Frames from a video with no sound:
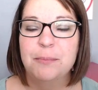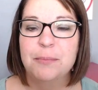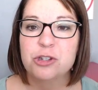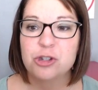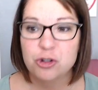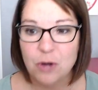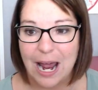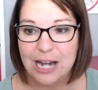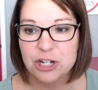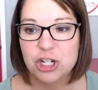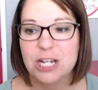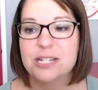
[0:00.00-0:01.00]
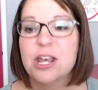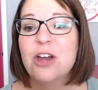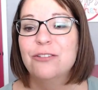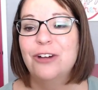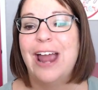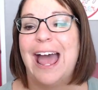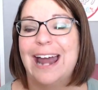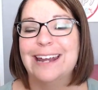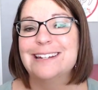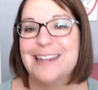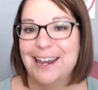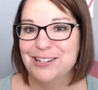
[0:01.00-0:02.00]
them strategies for
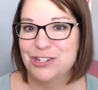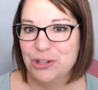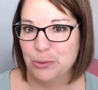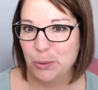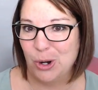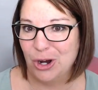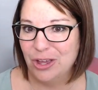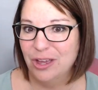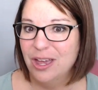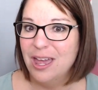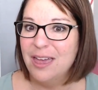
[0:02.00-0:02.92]
adding text to the work.